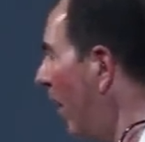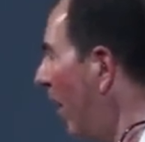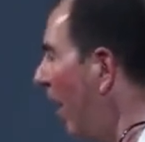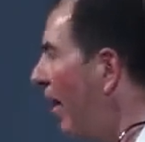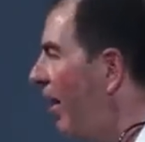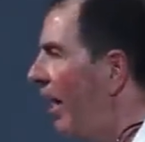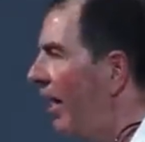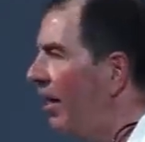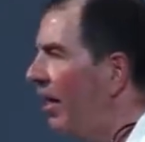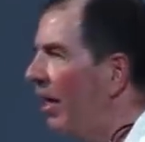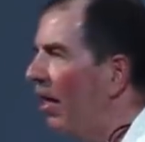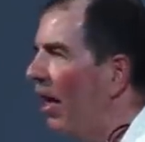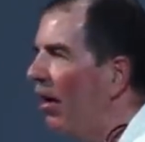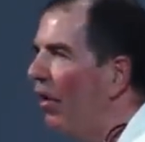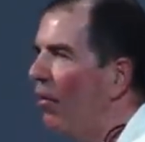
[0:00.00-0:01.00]
And I think
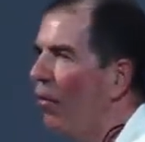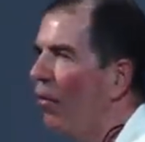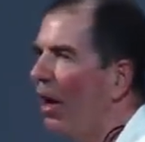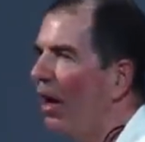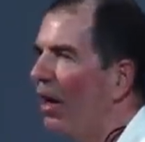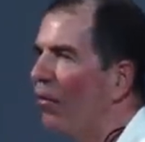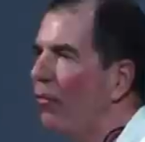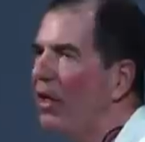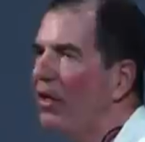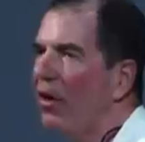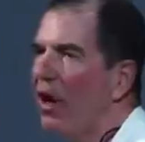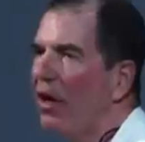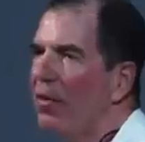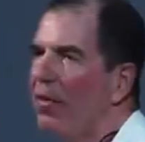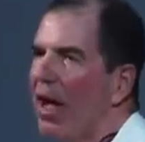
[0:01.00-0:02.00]
that when we
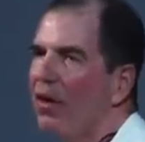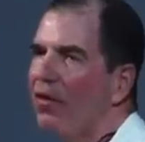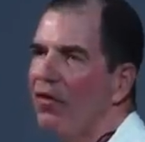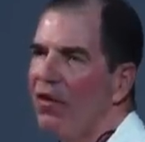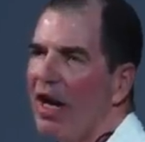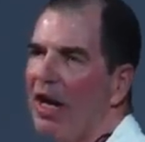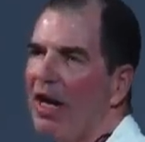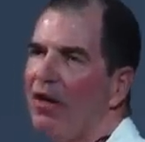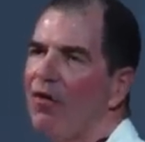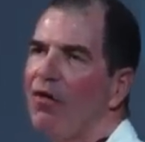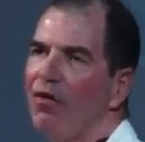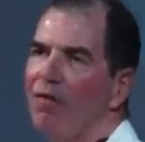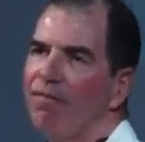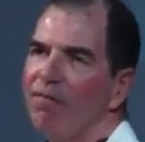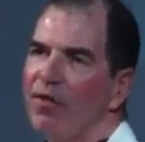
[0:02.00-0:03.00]
talk about
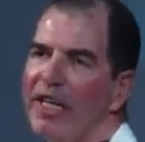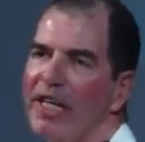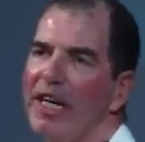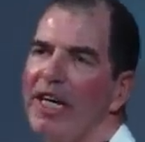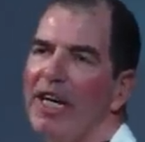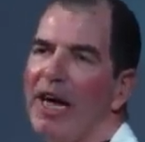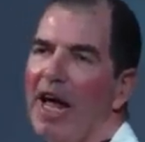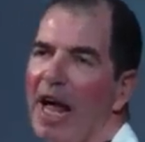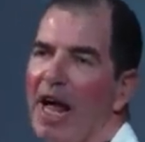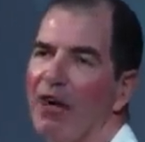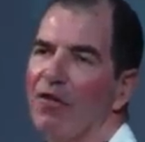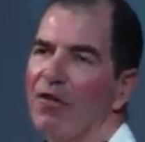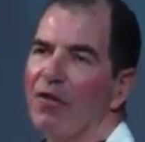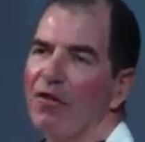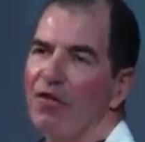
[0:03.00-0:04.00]
change, leading
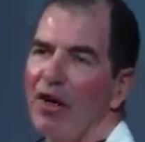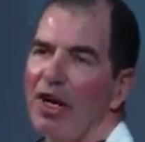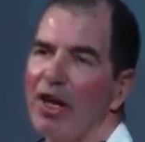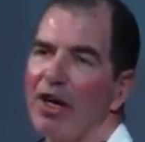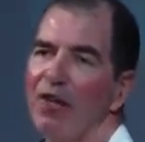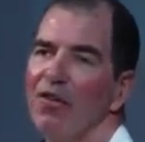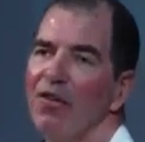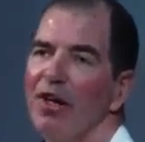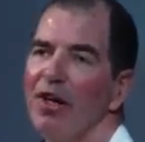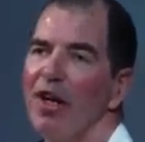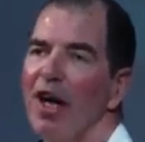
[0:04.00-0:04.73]
agile change,